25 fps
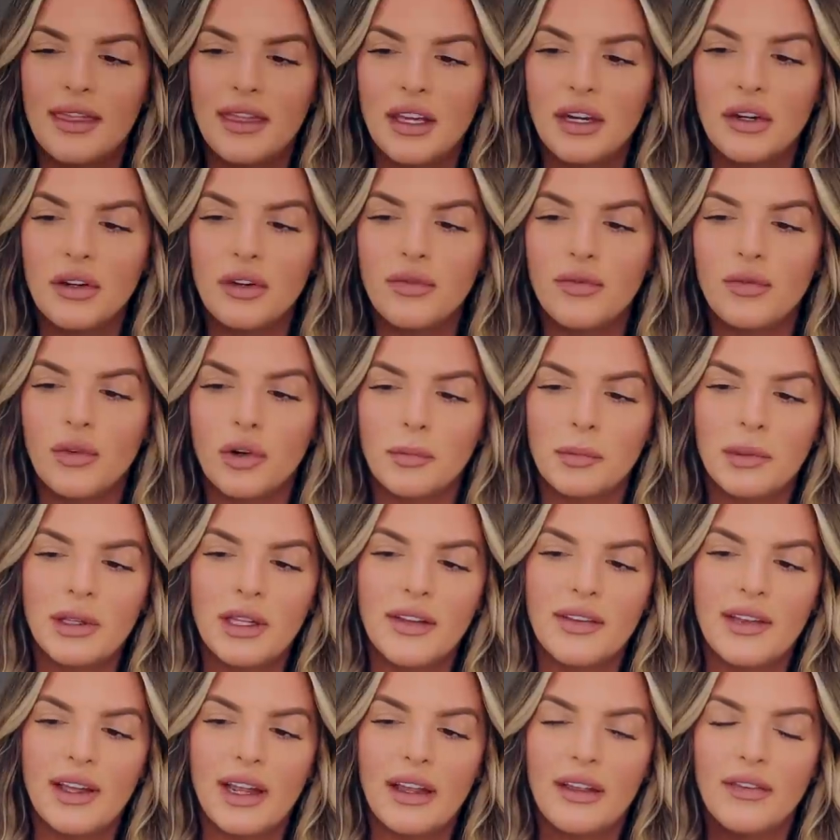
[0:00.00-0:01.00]
thinner
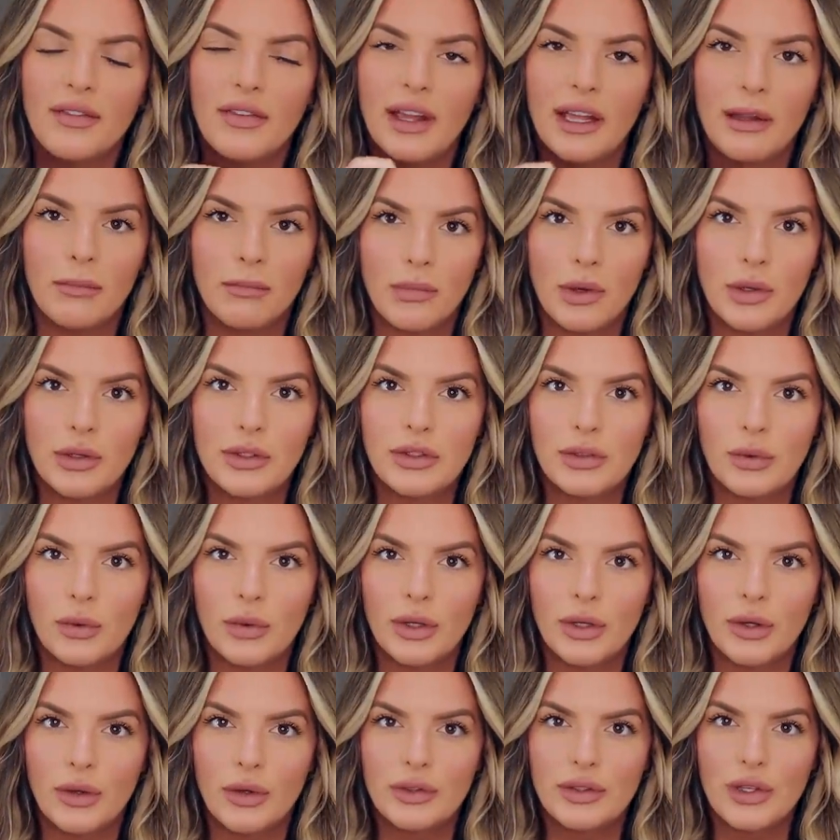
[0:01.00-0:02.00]
formula that I feel like most
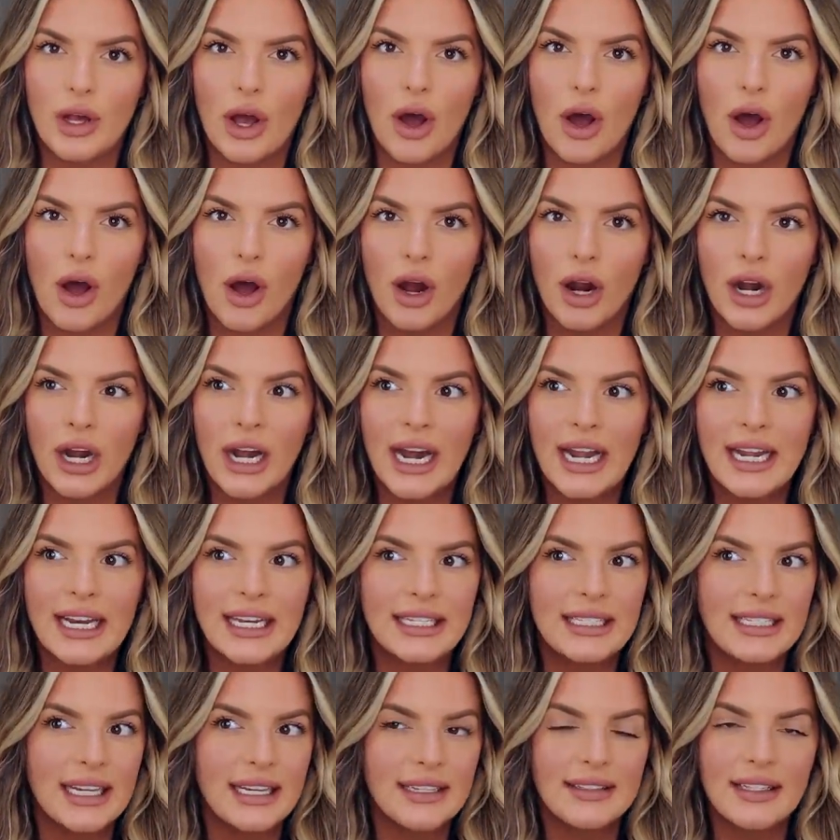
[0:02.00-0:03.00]
oils are, and
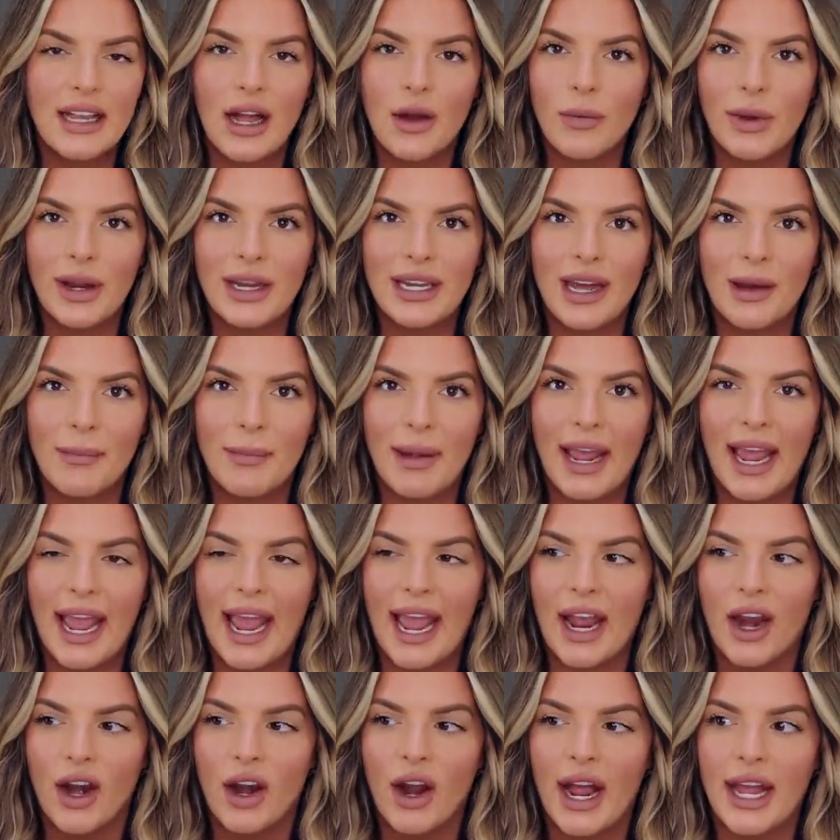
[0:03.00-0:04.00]
it does not weigh down my
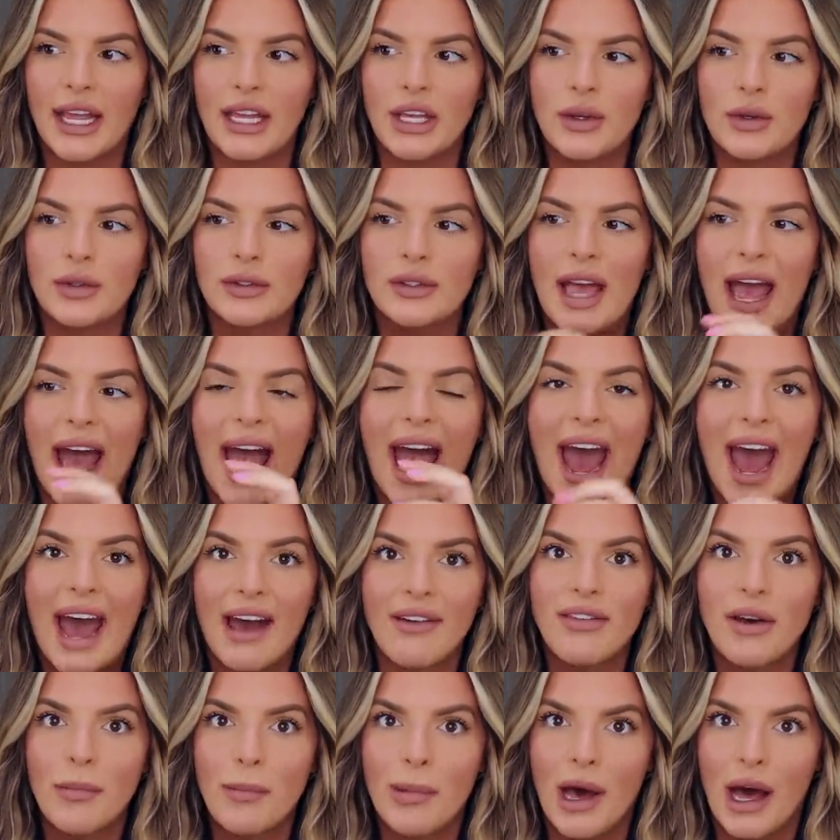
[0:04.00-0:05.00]
hair. I use
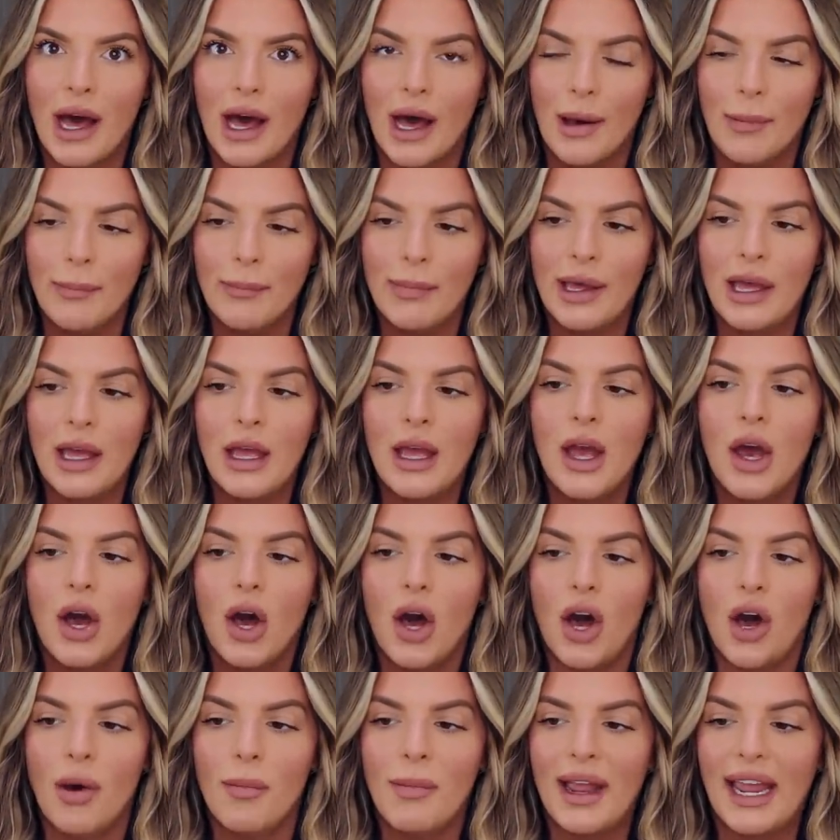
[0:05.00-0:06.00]
half a pump
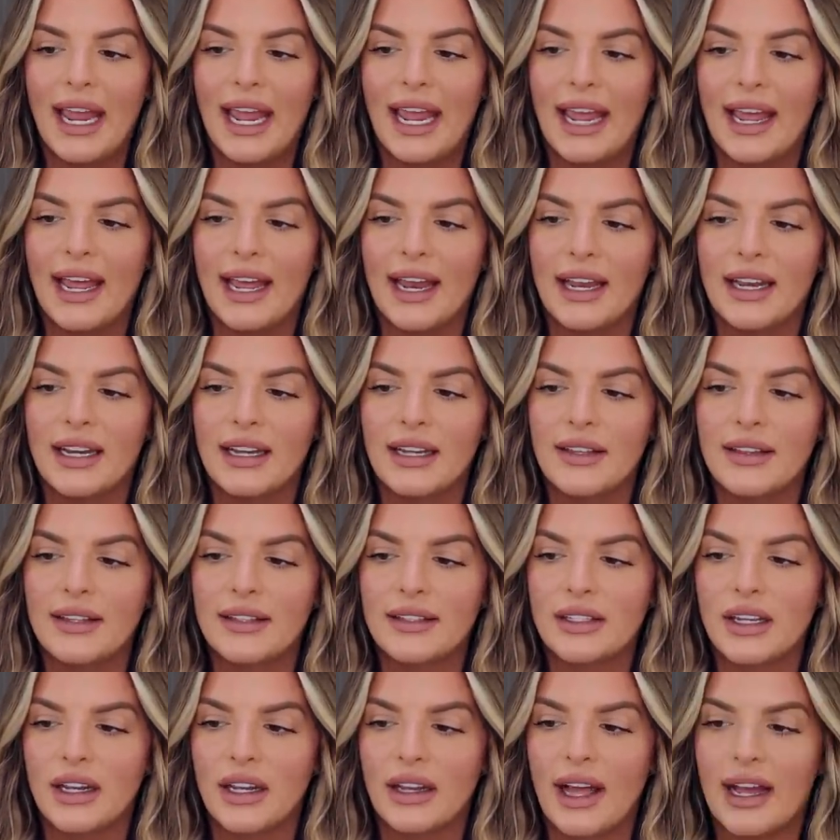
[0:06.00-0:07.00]
on my hand.
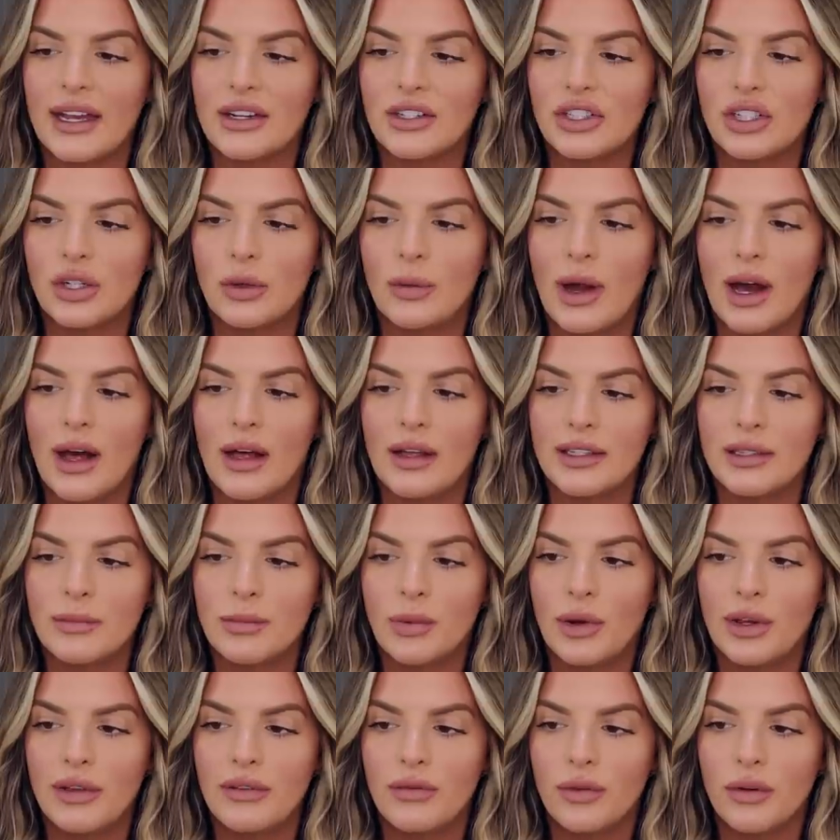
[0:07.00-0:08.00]
This is gonna last you well. It's
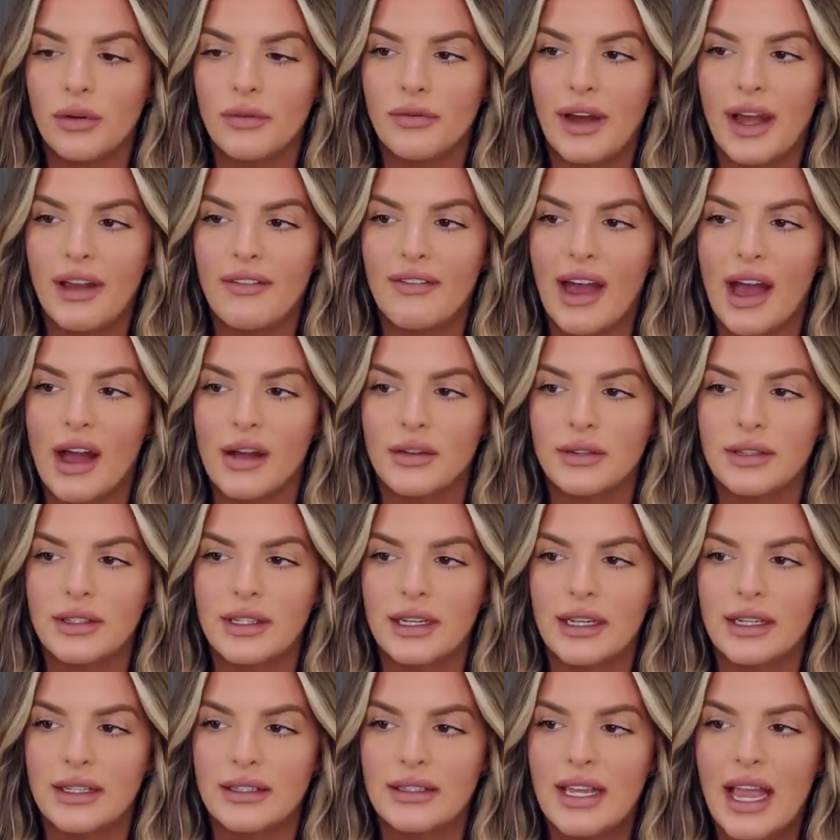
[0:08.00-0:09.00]
0.45
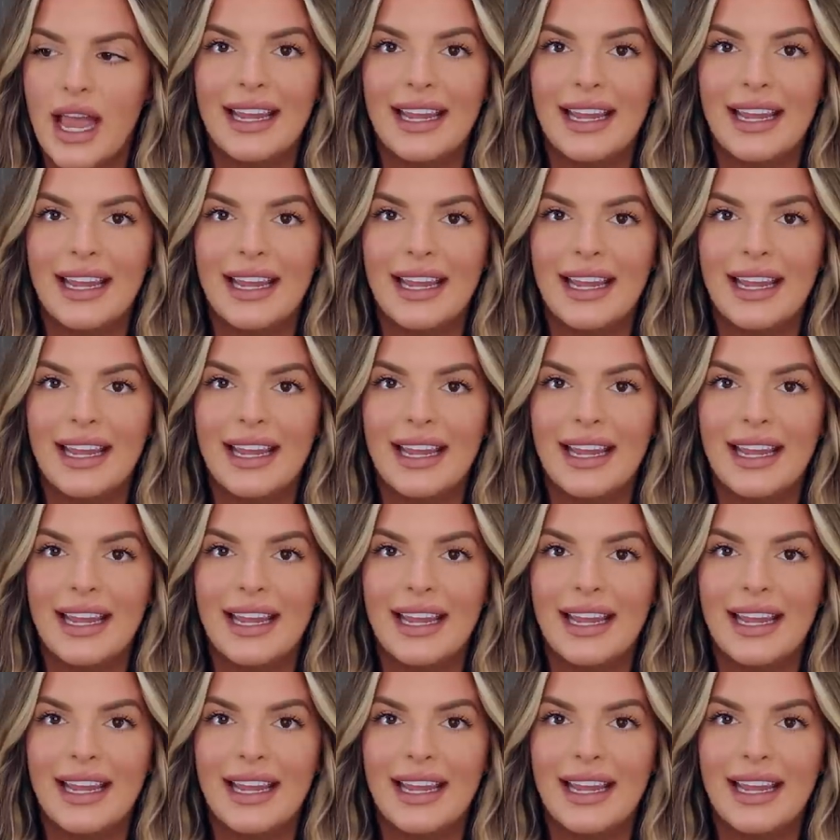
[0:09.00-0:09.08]
ounces.